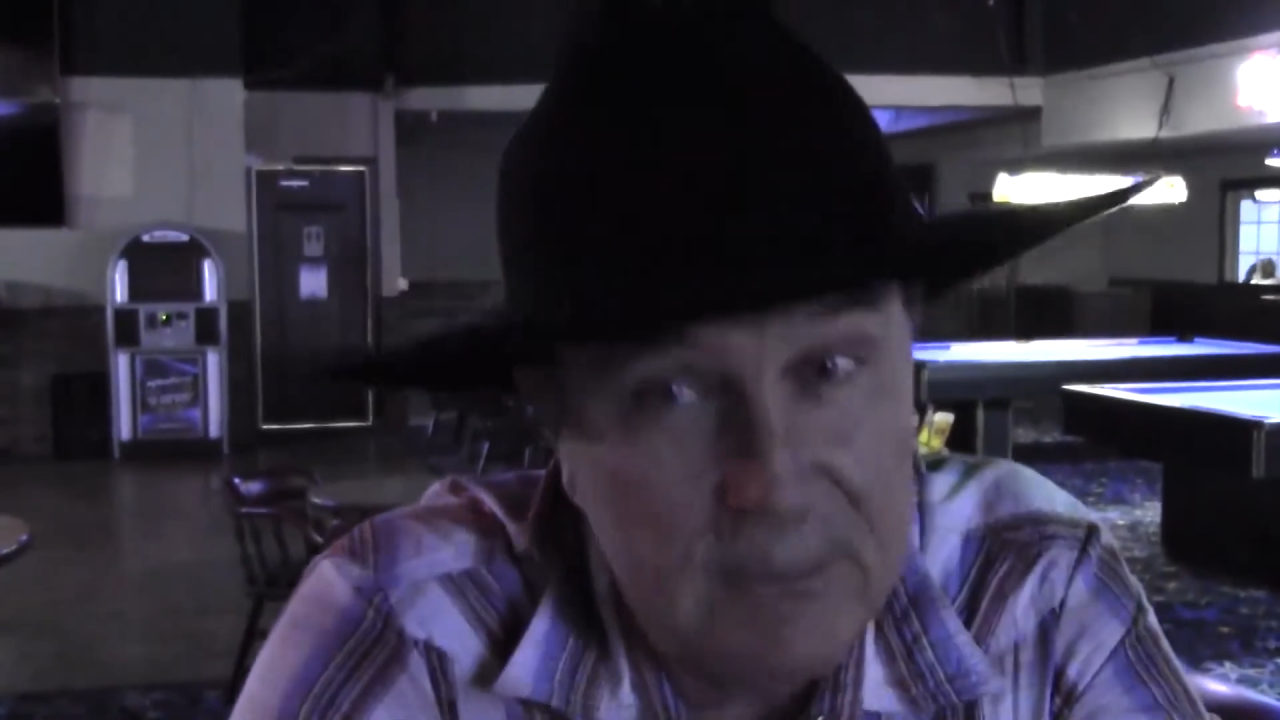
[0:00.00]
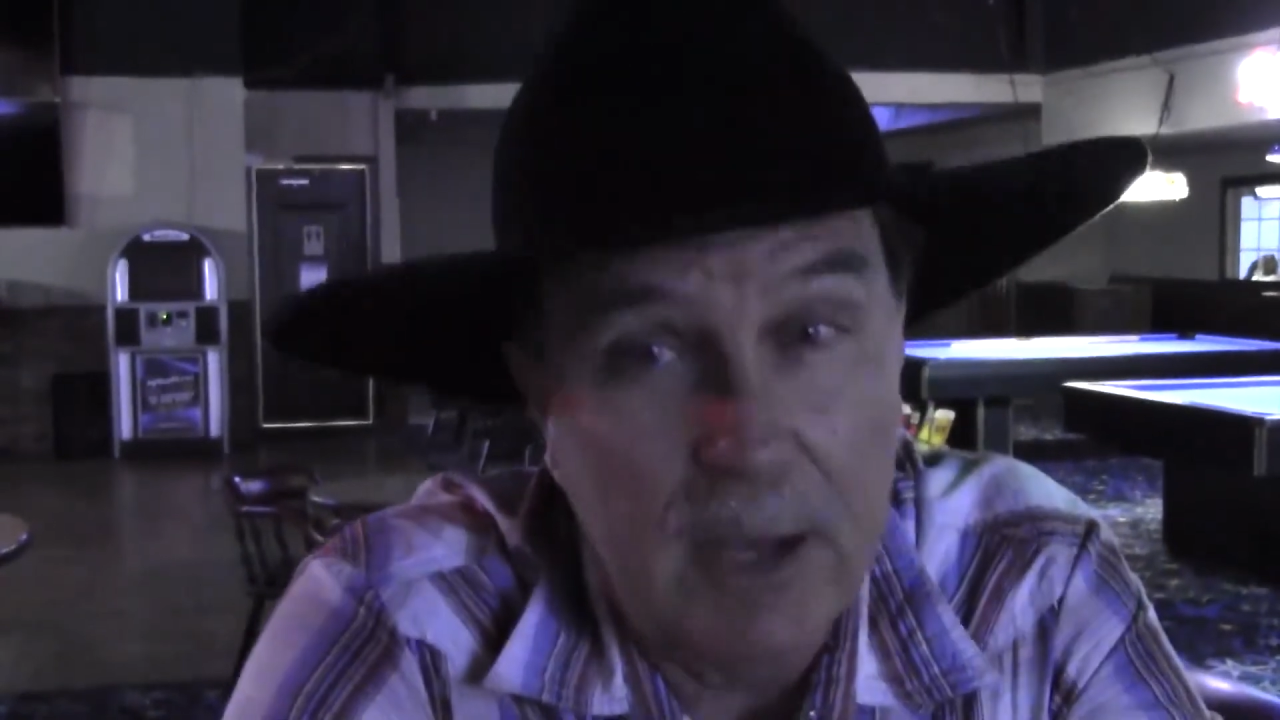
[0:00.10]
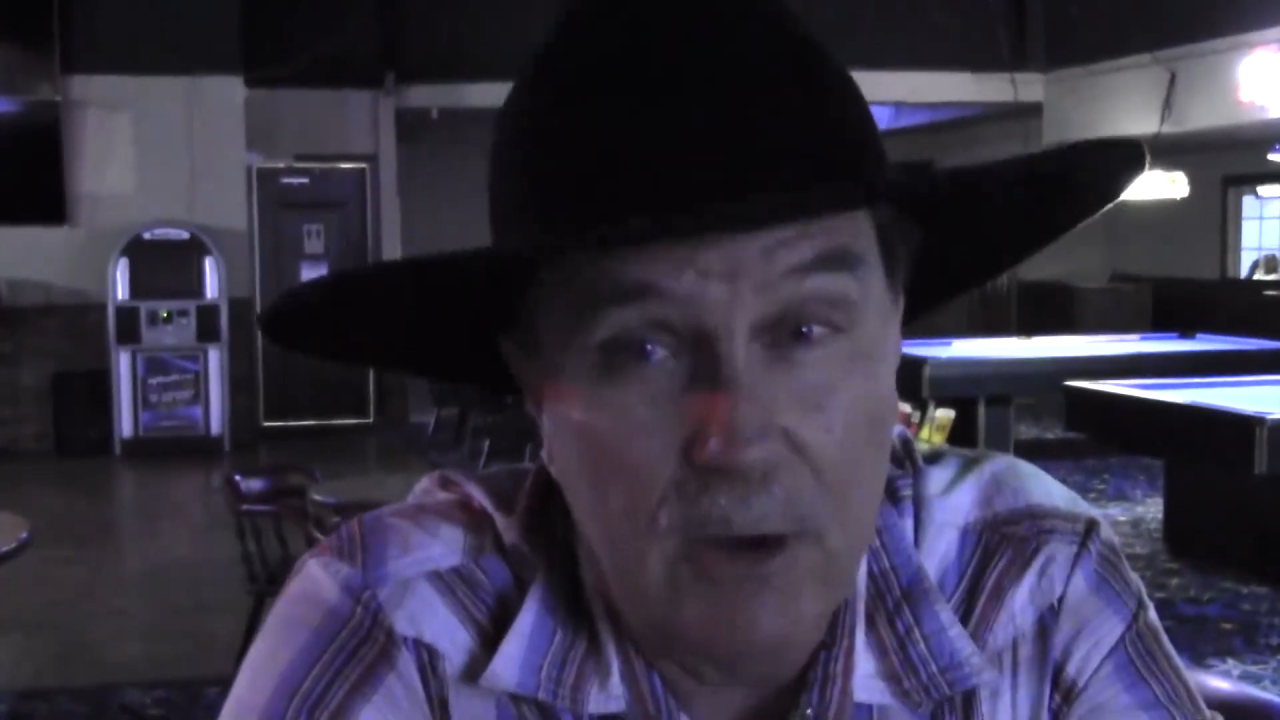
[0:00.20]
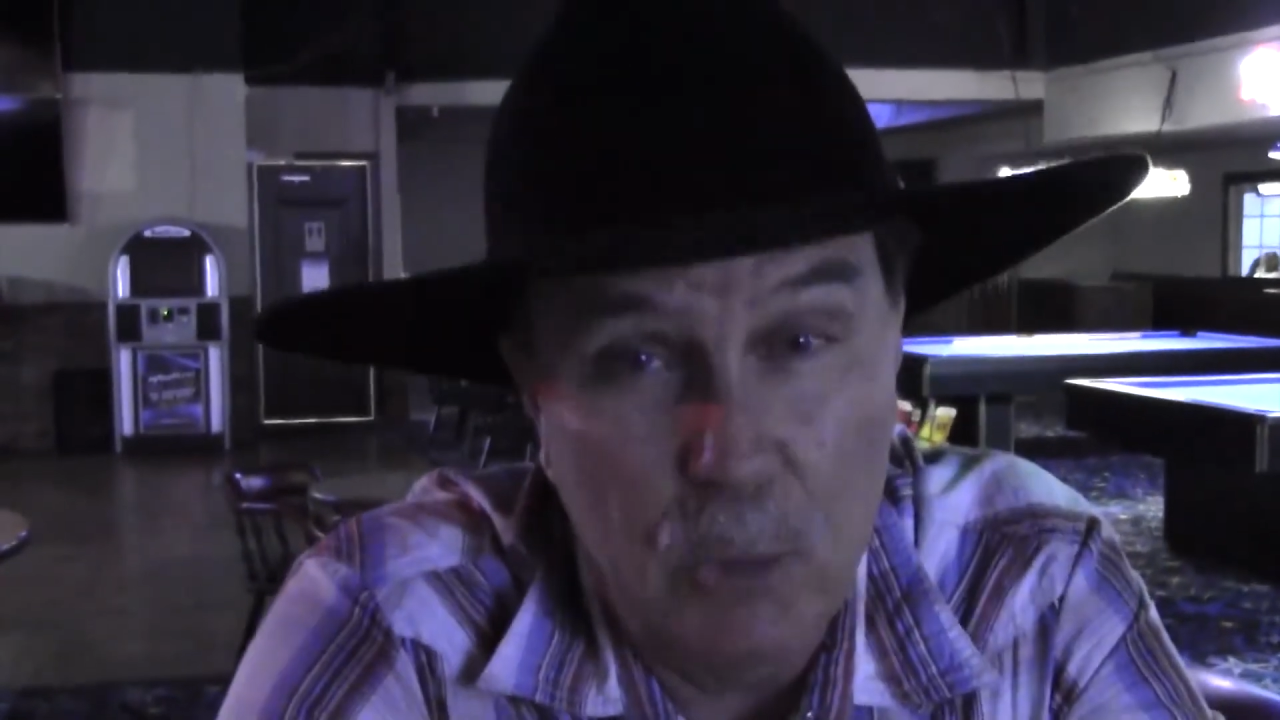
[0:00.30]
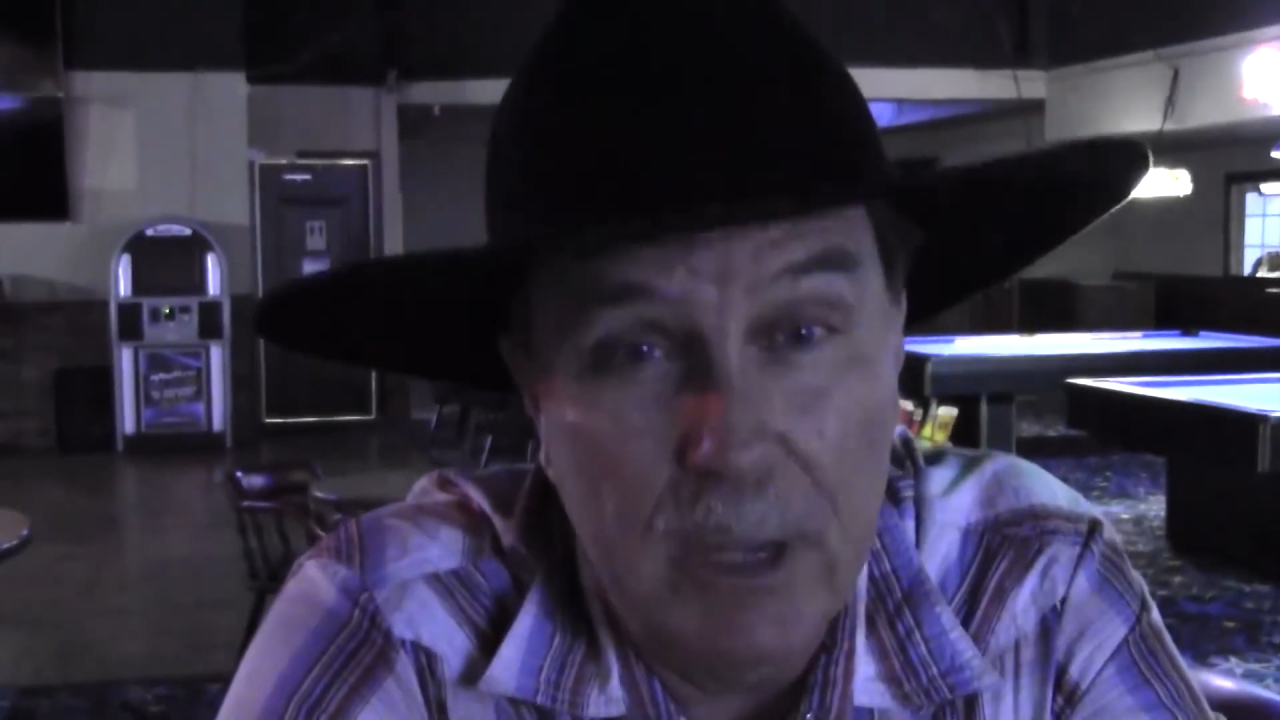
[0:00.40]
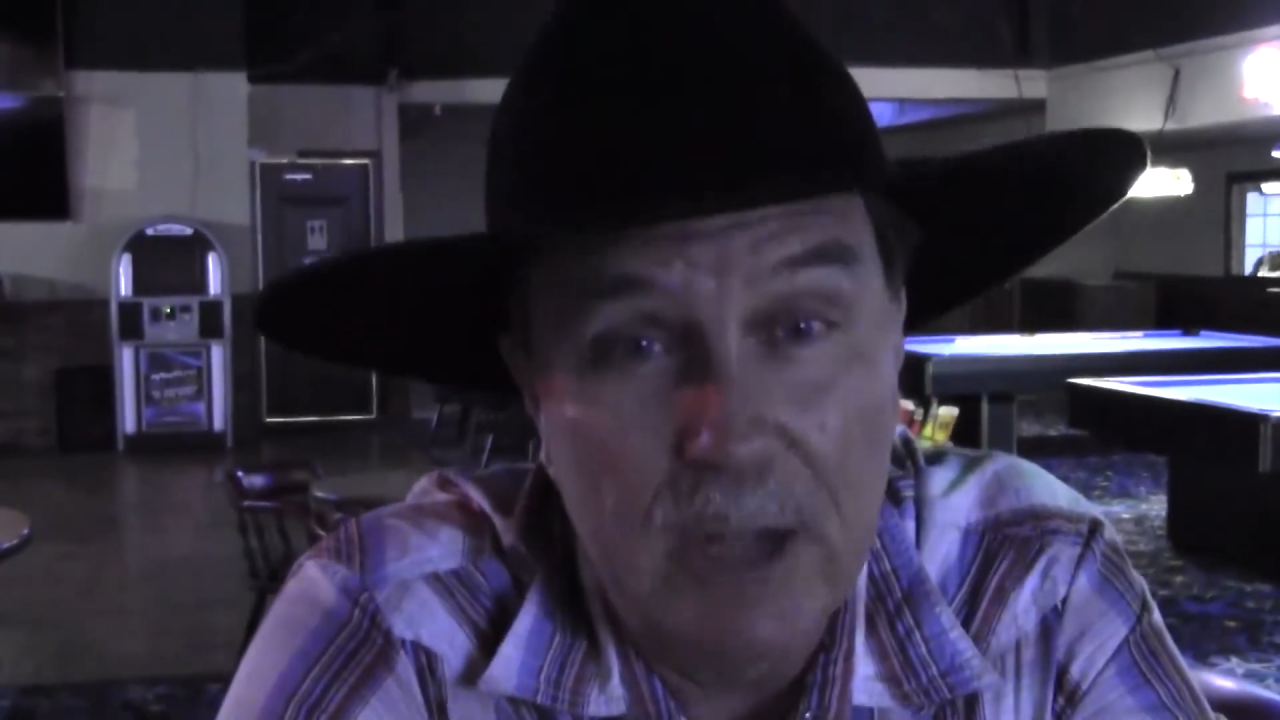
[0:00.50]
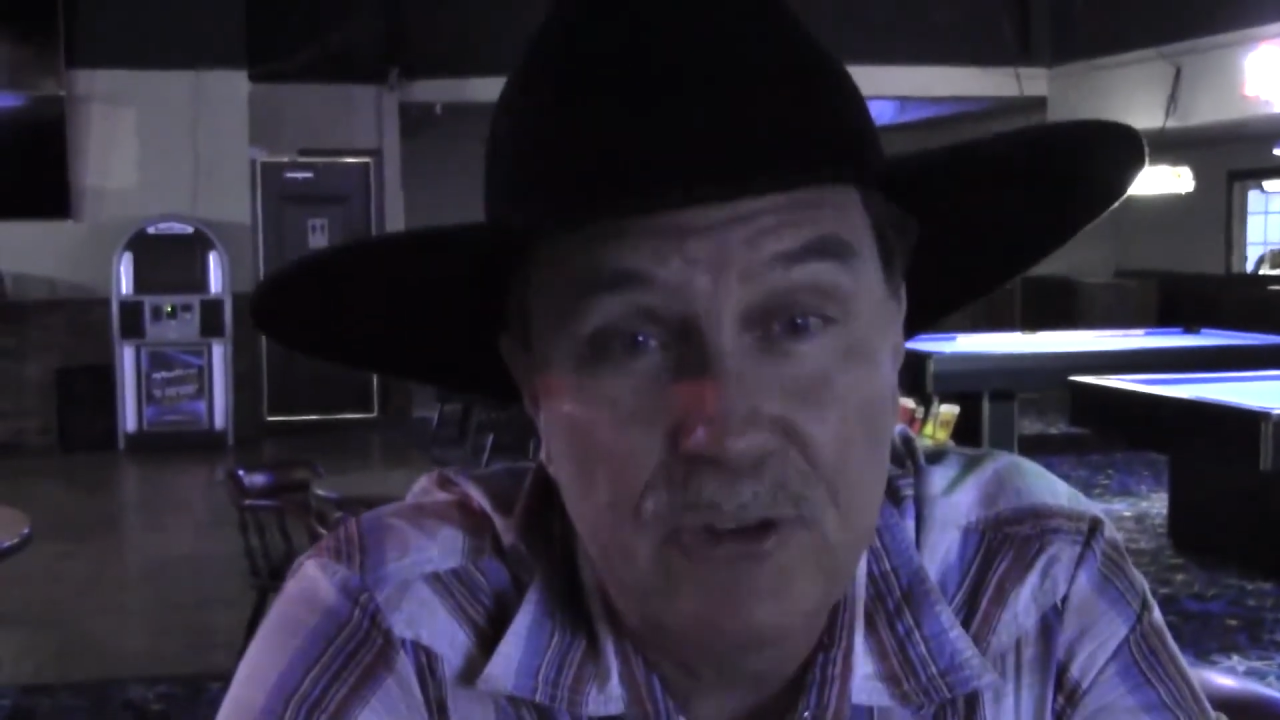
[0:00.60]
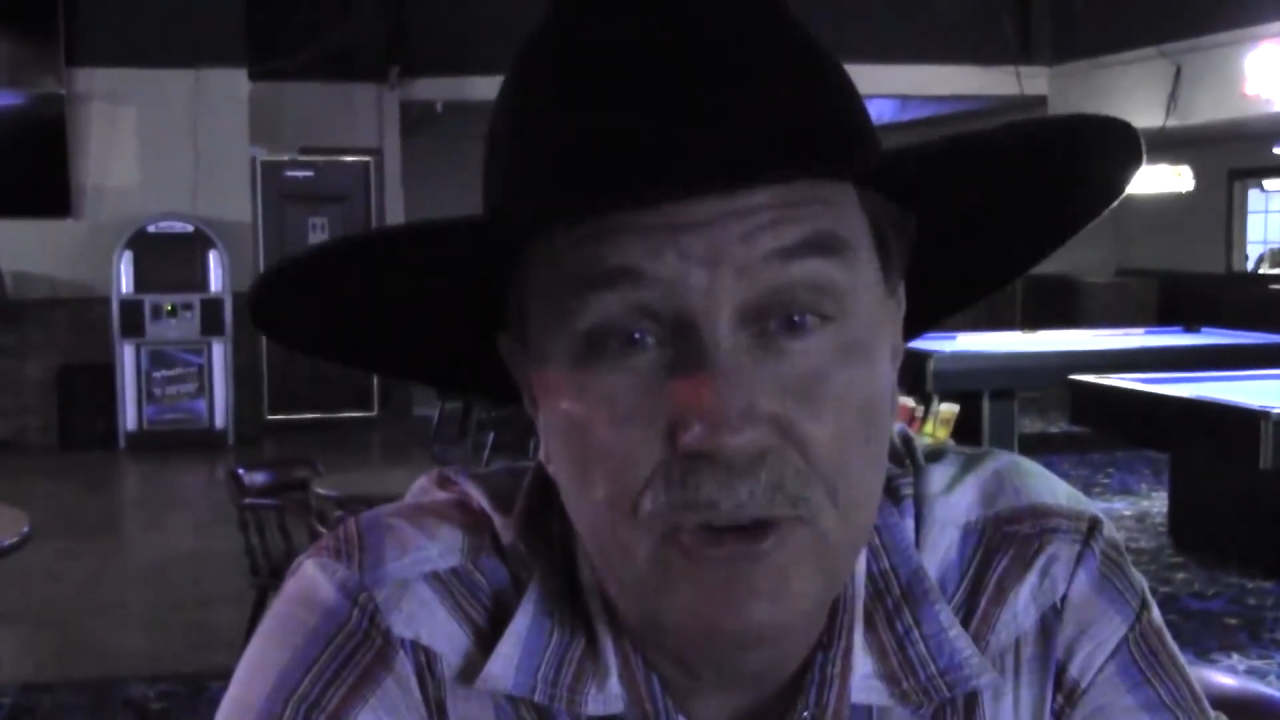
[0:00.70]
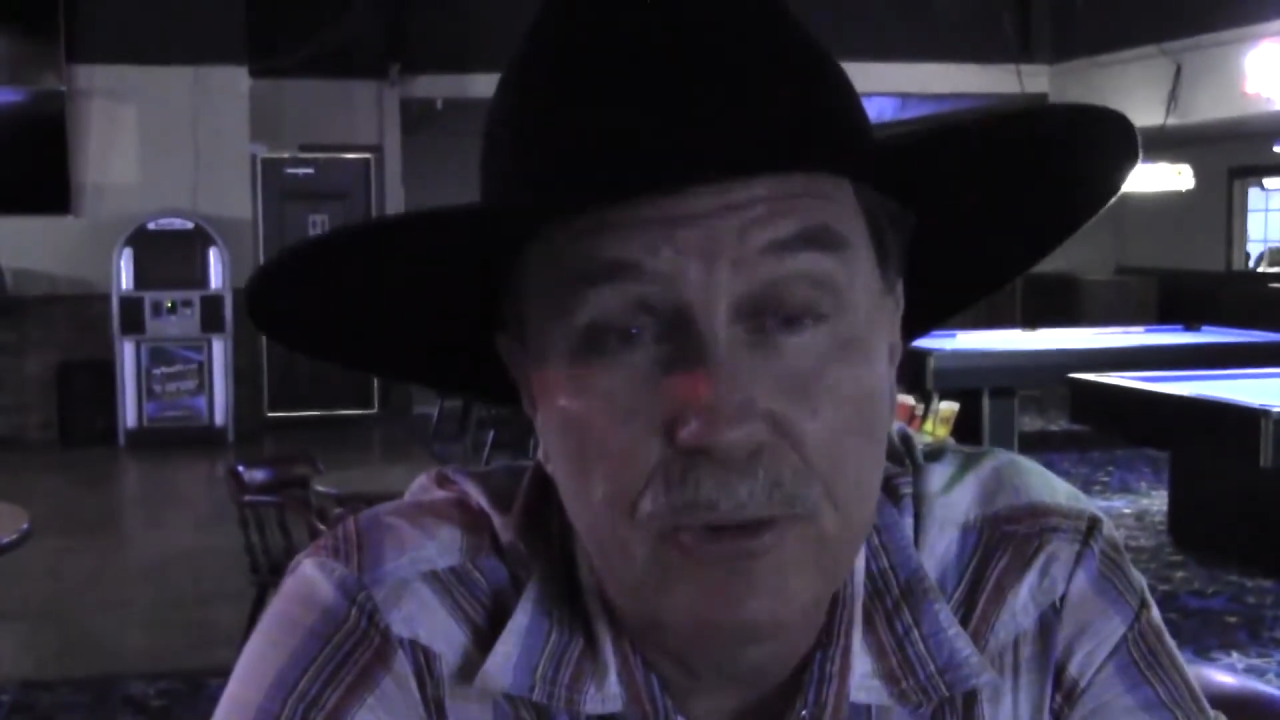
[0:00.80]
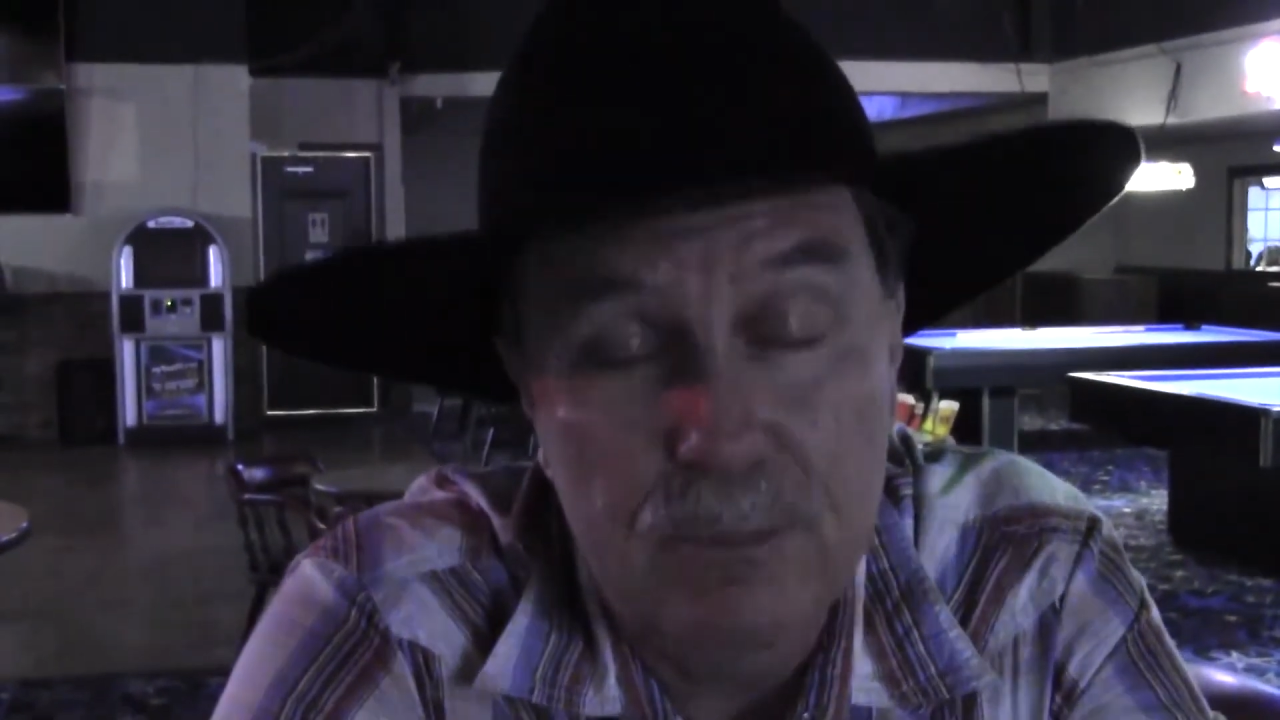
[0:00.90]
I don't know
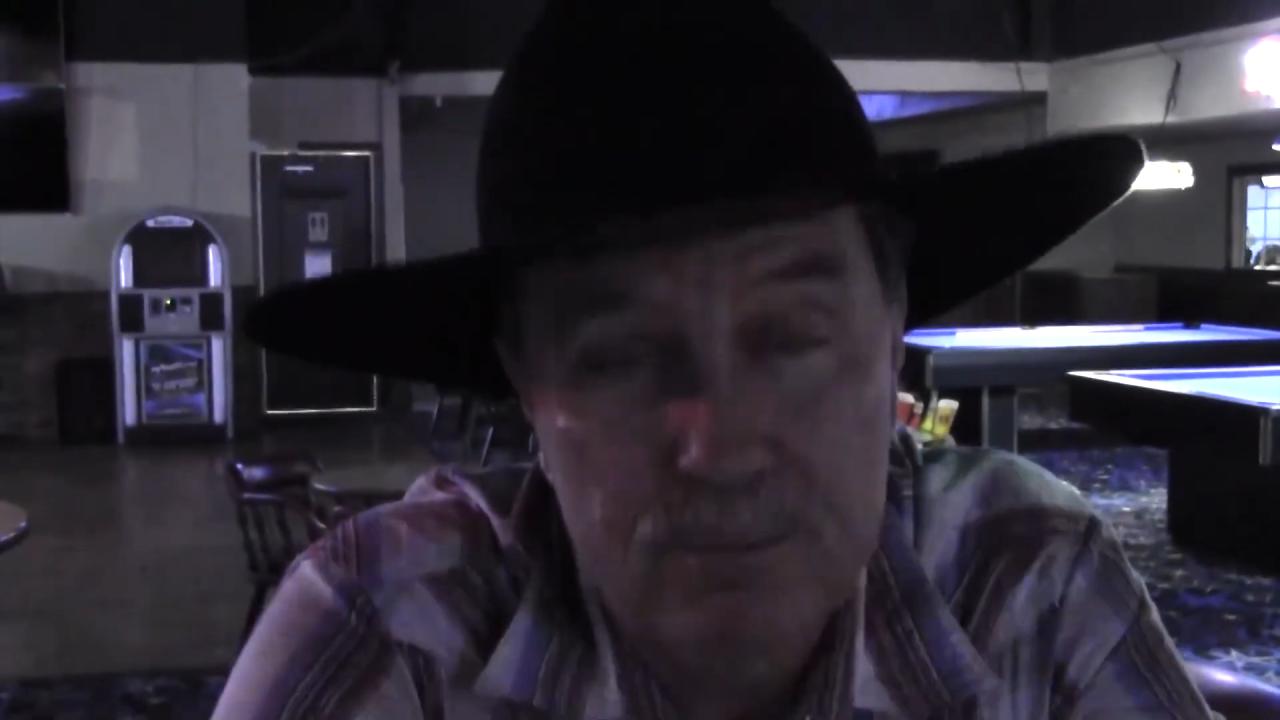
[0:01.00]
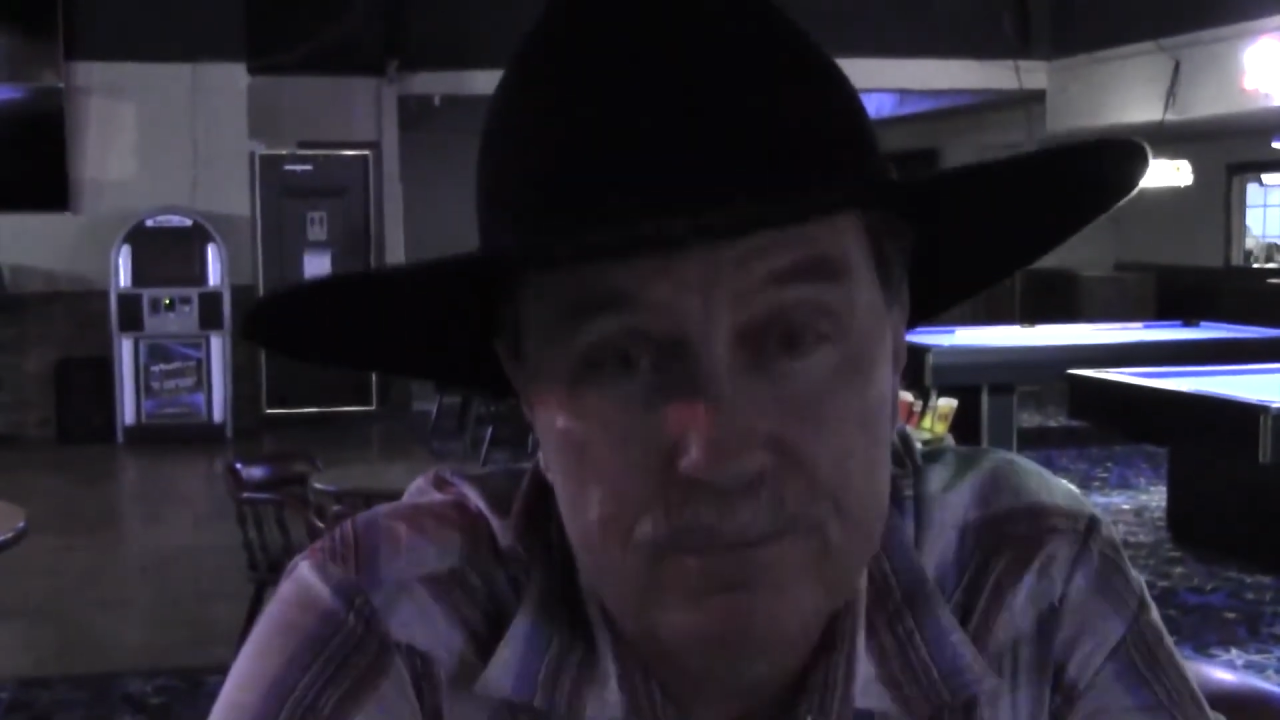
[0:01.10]
about you,